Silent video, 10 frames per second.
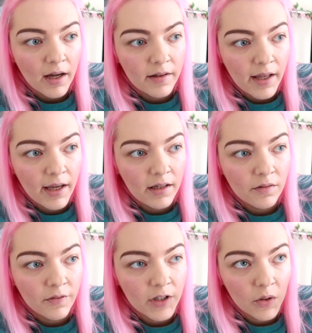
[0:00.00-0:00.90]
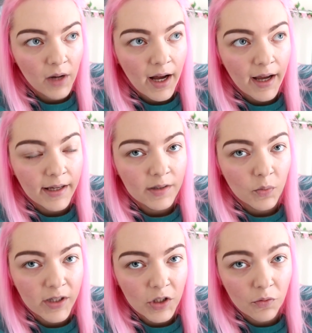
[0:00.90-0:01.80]
And then for you
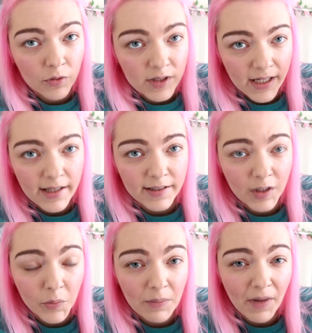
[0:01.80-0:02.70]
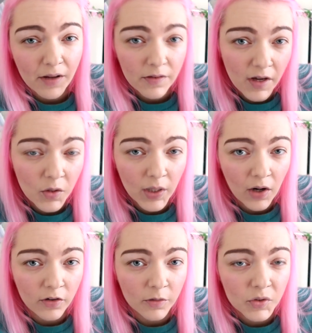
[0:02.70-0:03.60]
guys, when you see this, it'll be my third
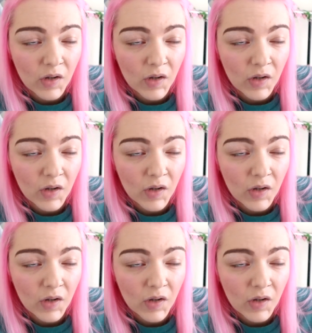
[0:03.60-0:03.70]
week on them.